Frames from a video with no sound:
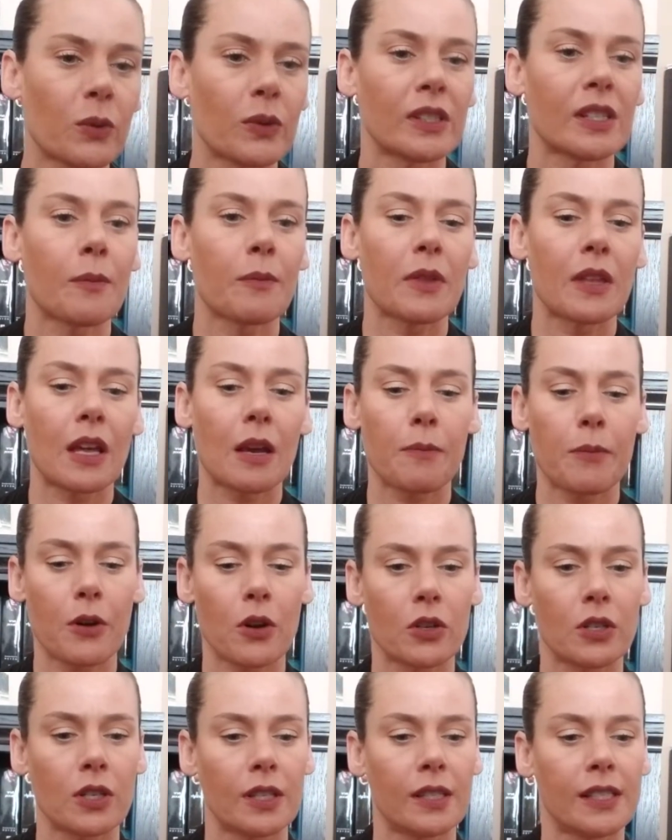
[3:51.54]
was something I
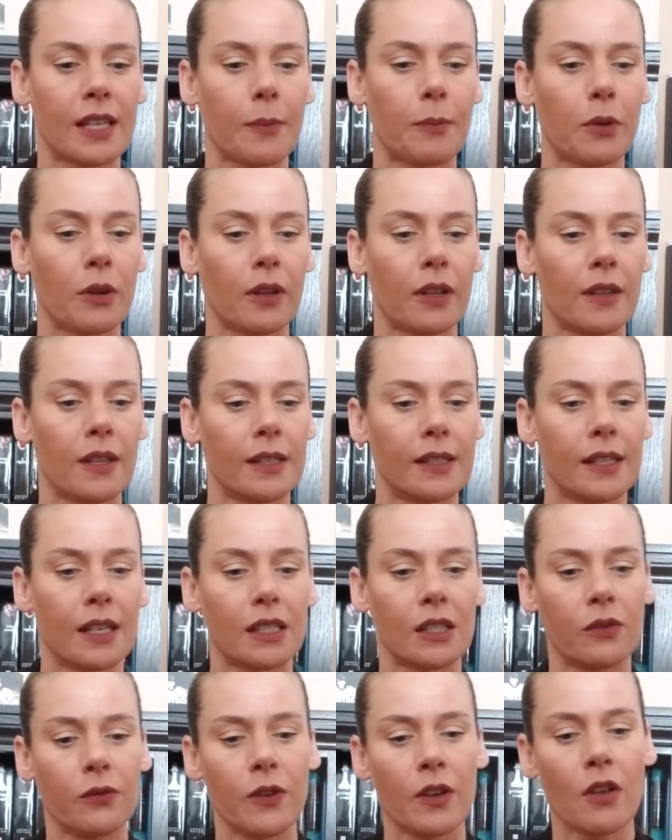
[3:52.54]
purchased separately. This
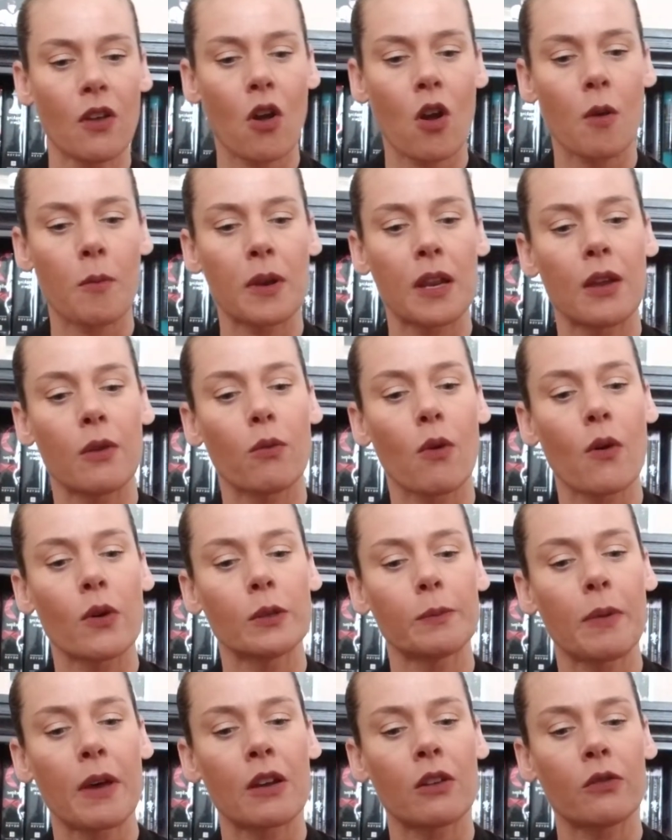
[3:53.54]
says Feel Harmony Rose
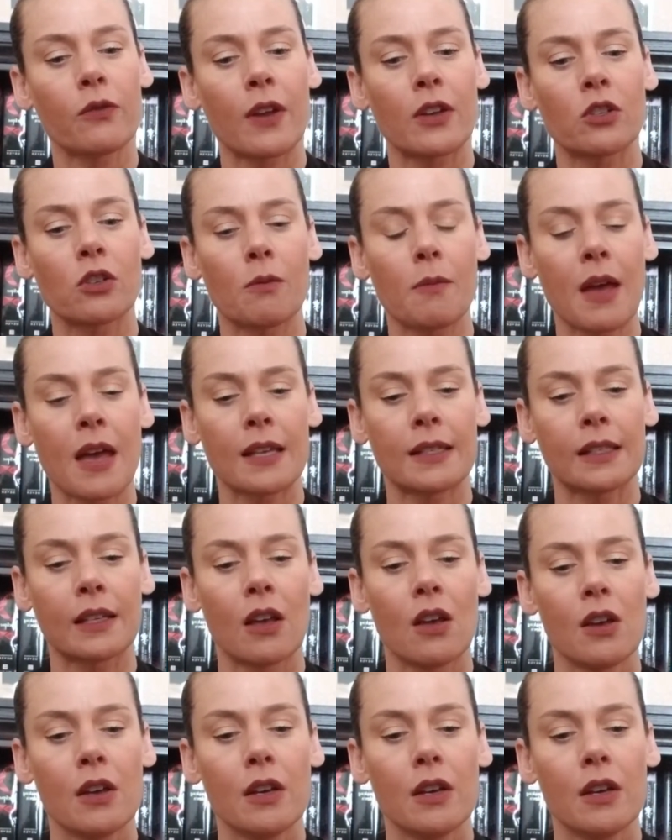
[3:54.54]
Petal Facial Mask